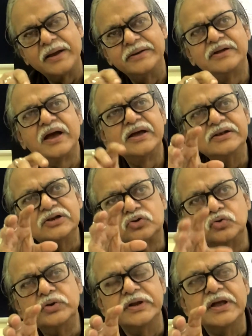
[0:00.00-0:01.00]
idea,
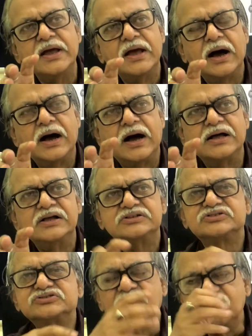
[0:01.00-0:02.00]
including
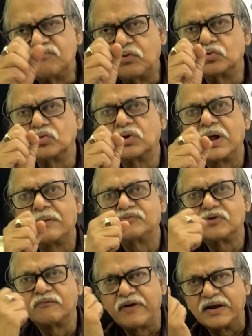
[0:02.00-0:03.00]
some
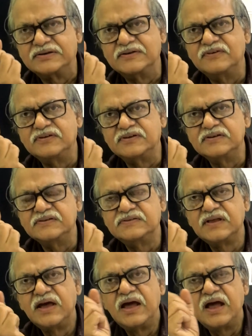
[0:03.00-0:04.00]
photographs of
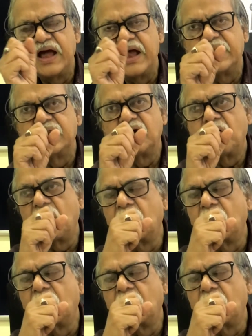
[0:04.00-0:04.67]
activities and